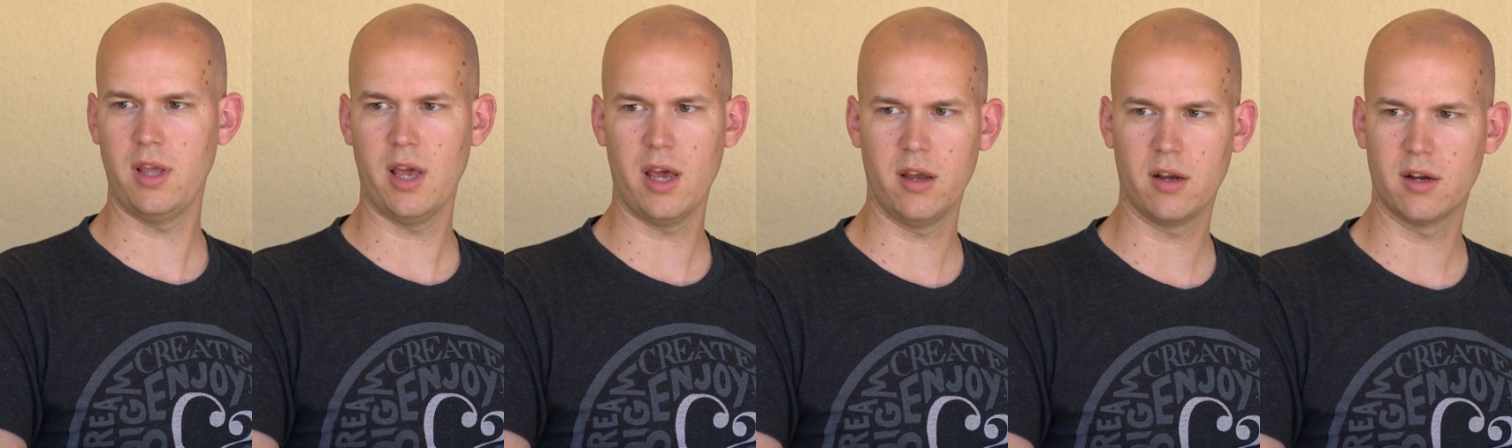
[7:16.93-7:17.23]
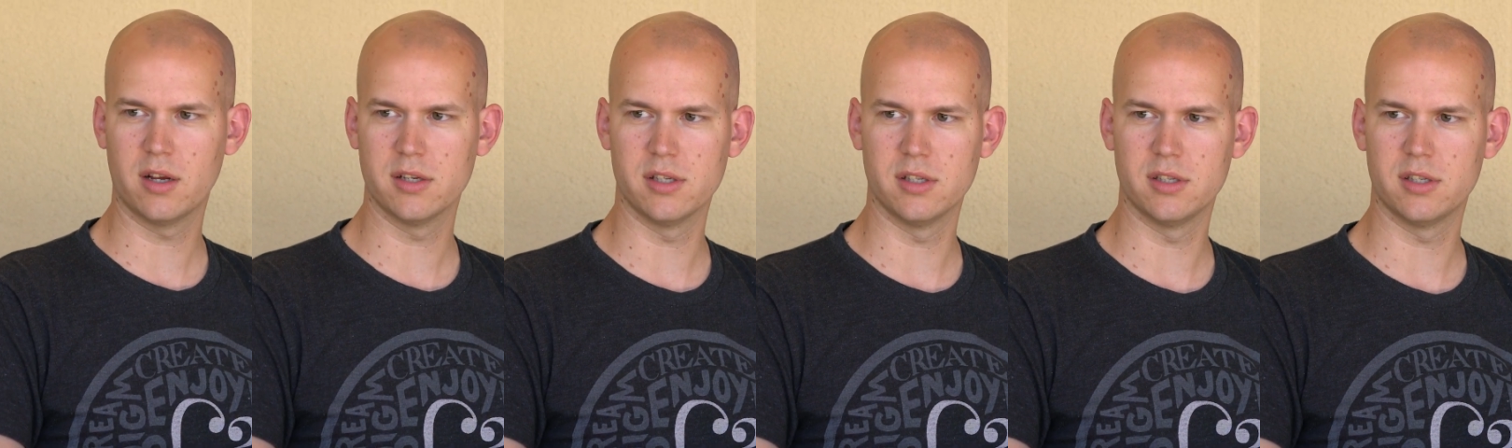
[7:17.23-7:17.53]

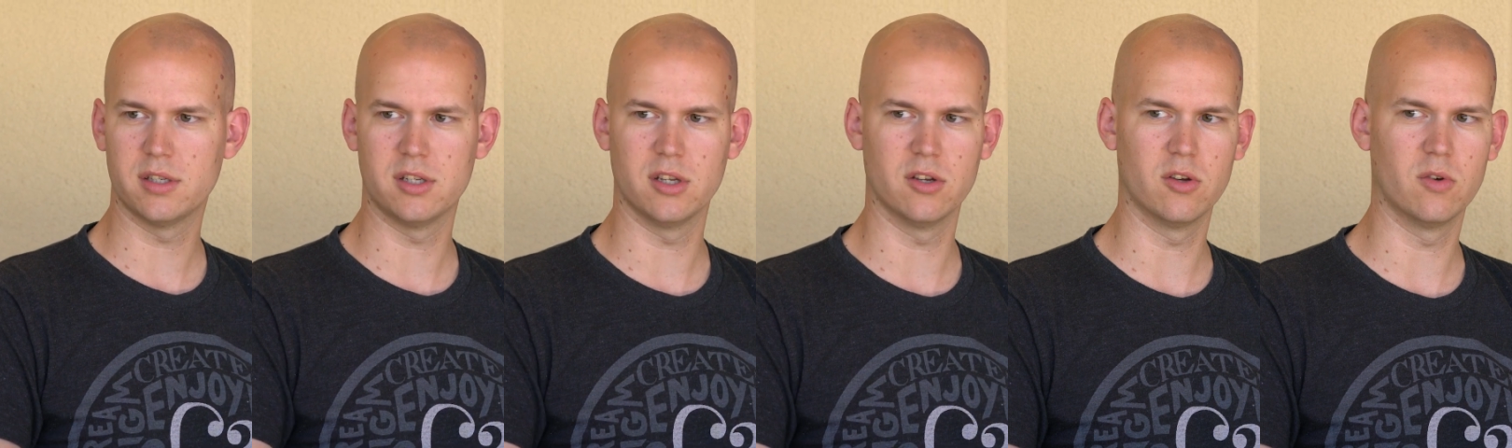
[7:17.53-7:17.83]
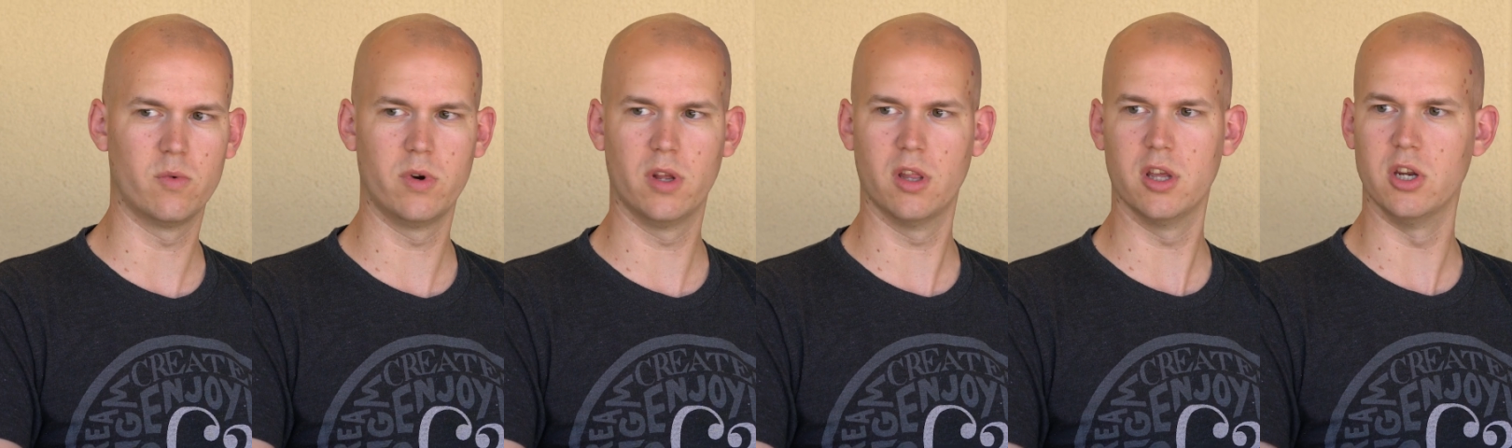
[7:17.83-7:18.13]
yet because it's
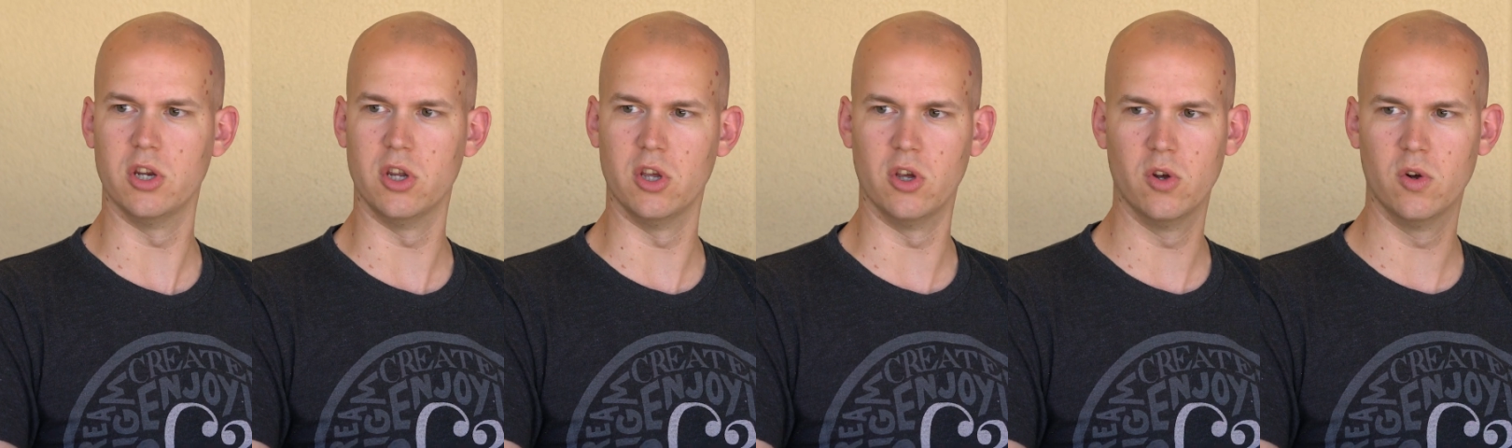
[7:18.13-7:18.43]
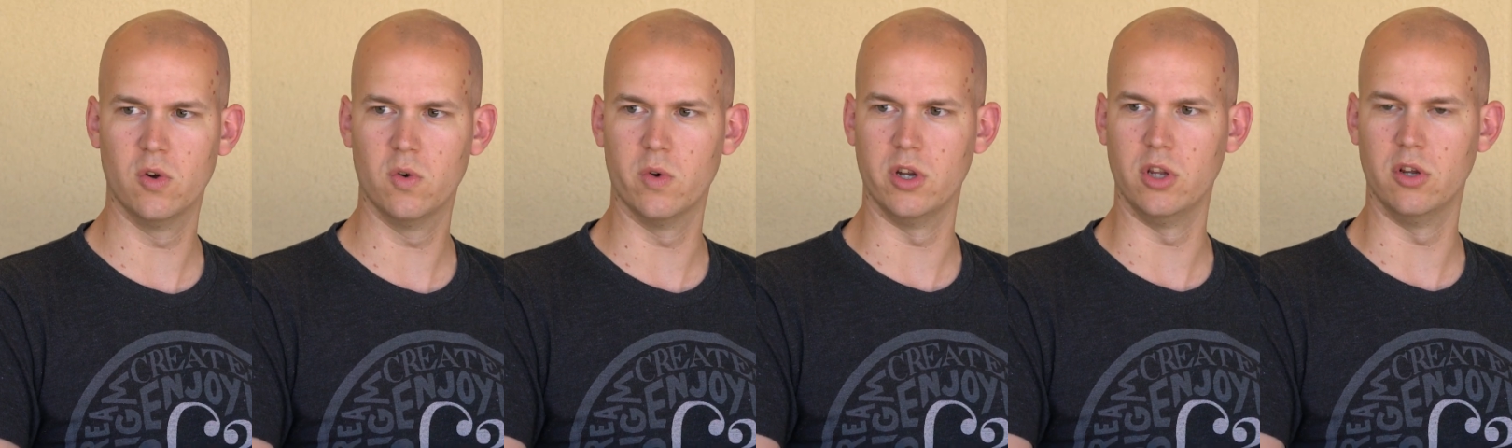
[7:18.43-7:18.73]
still really
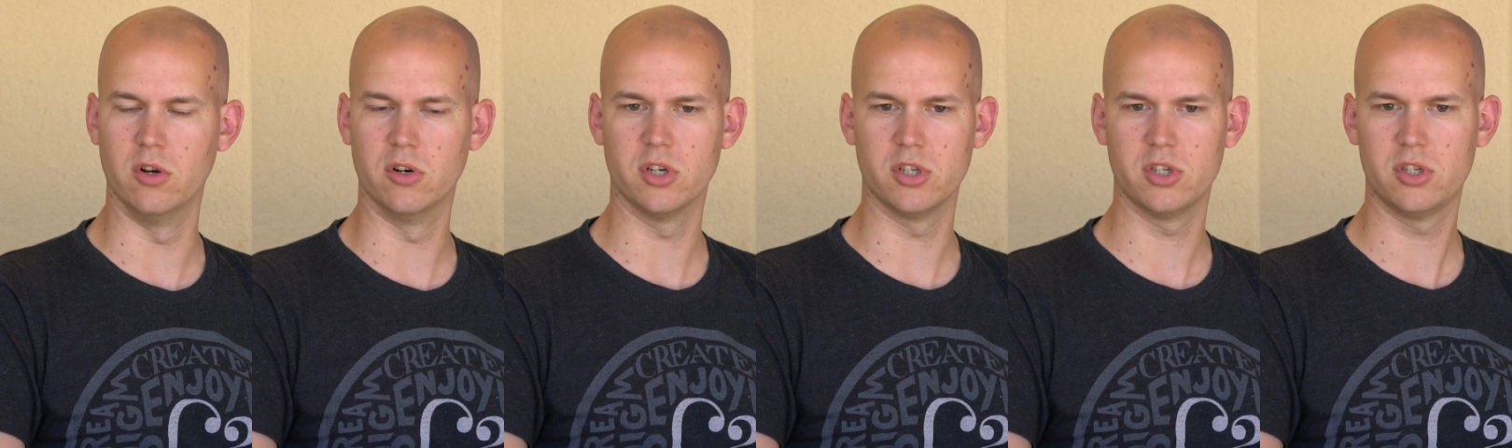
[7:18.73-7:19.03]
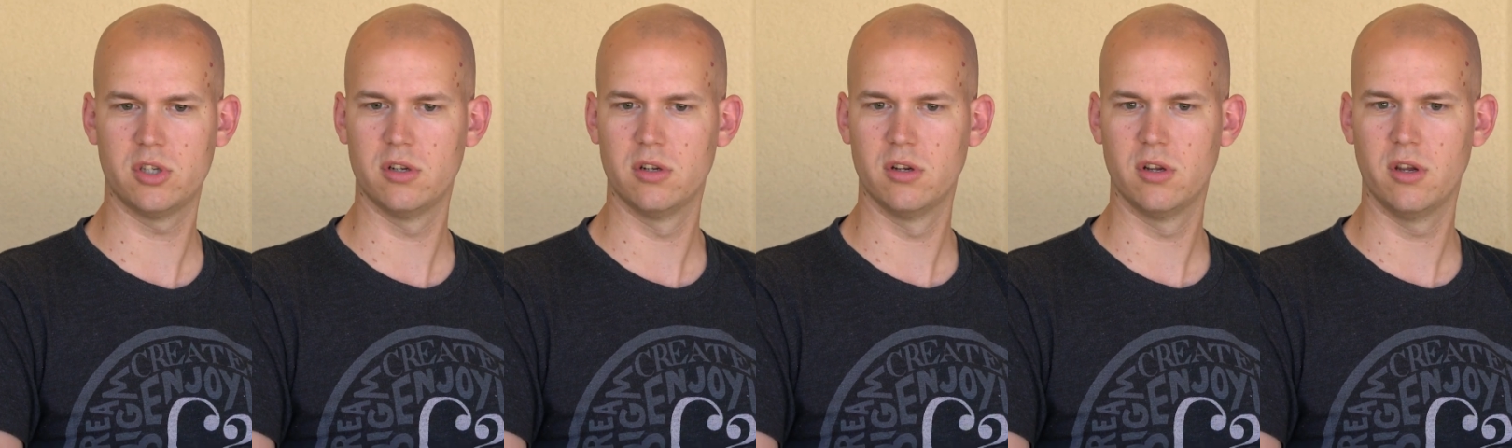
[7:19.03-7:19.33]
new and you're
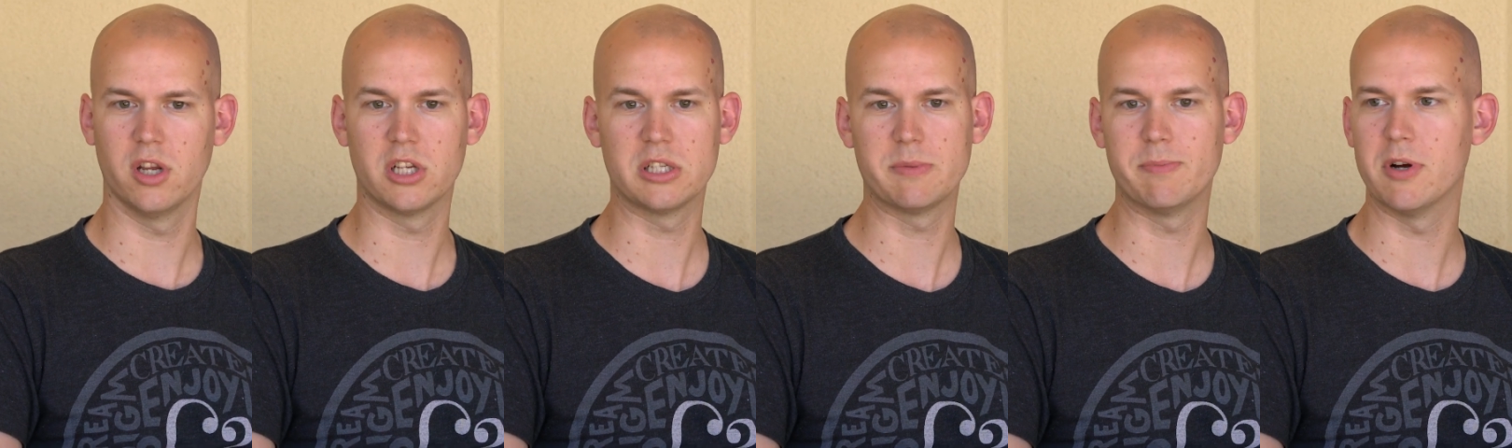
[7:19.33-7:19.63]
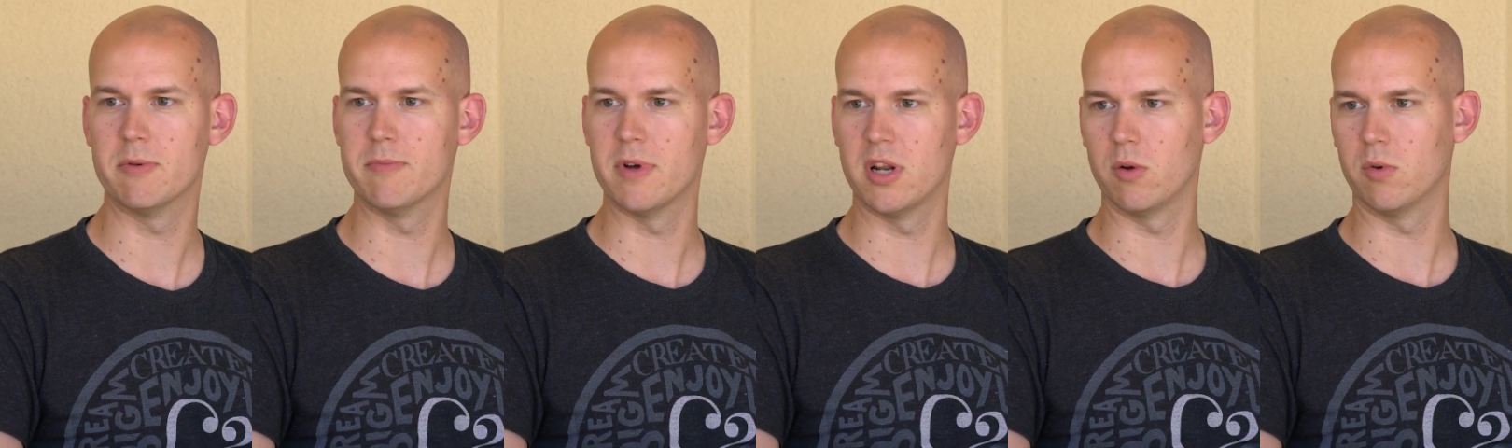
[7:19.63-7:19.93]
just
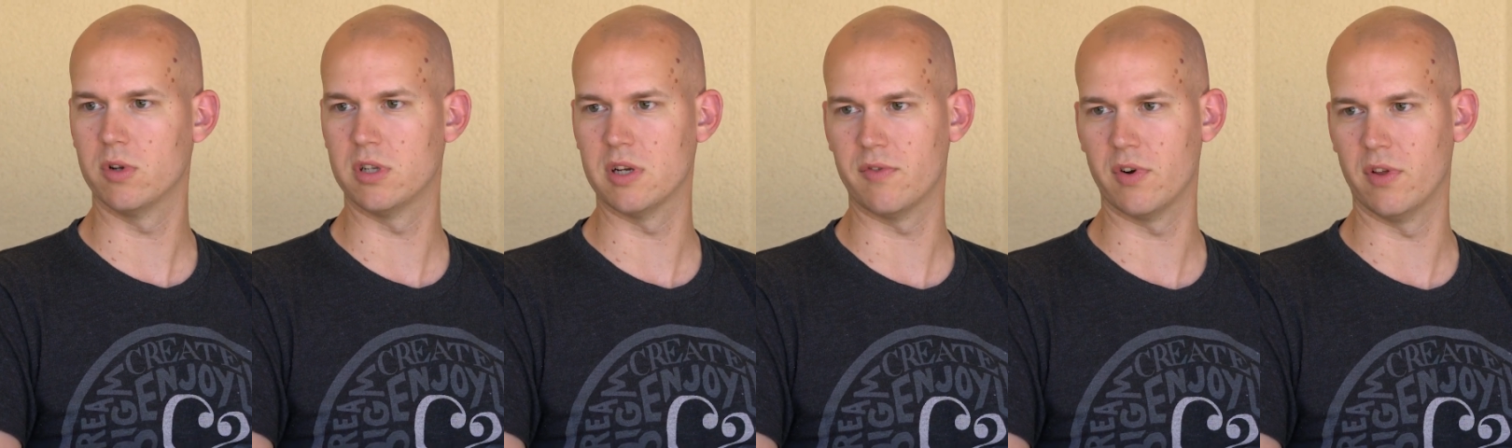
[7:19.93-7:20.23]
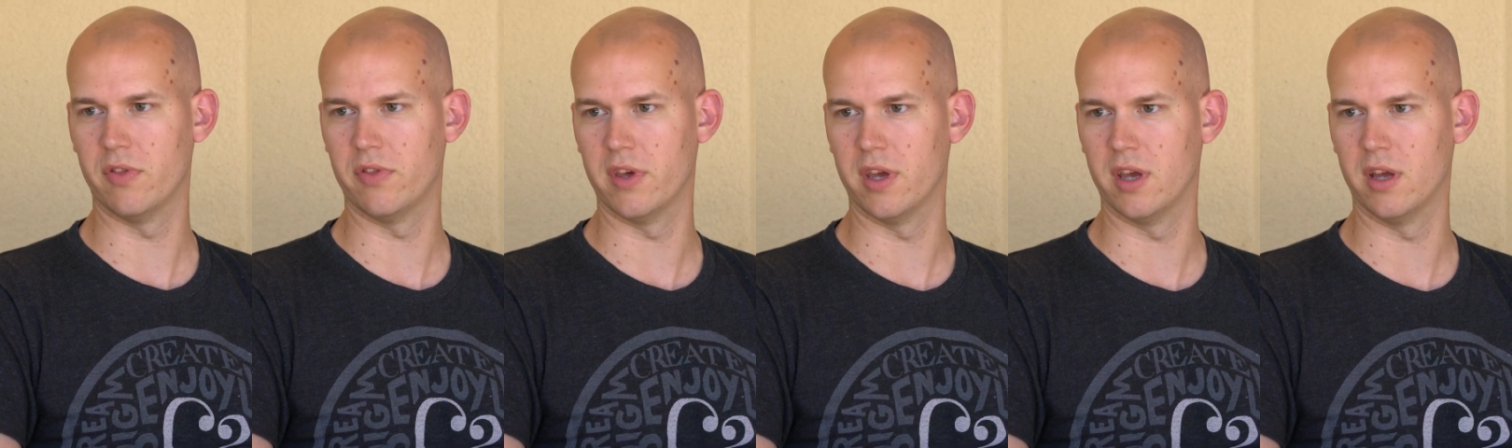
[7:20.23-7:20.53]
experimenting with
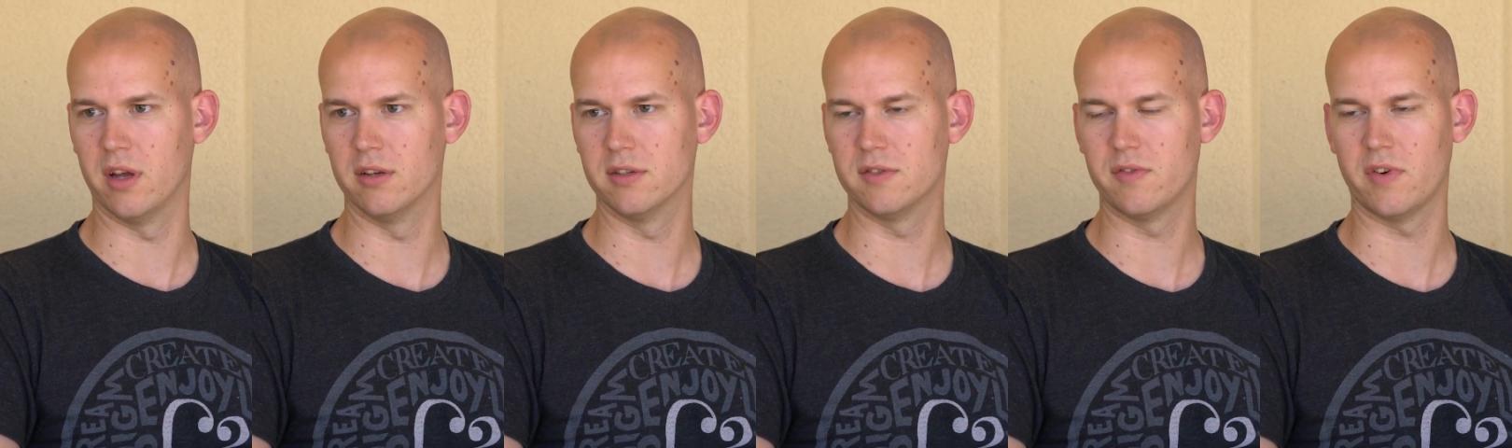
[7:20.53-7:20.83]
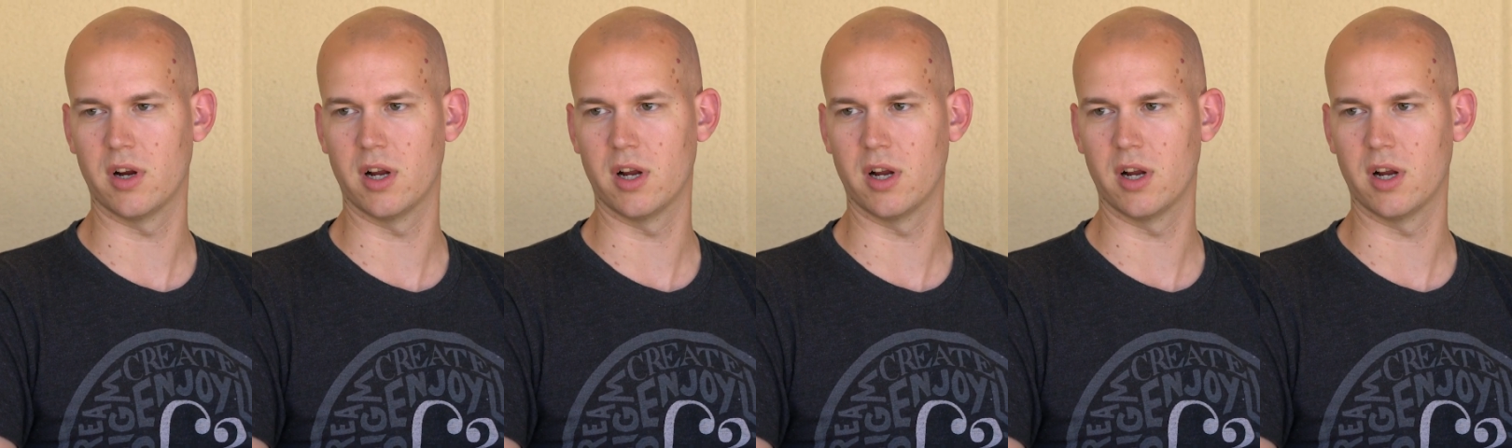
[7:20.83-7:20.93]
different things,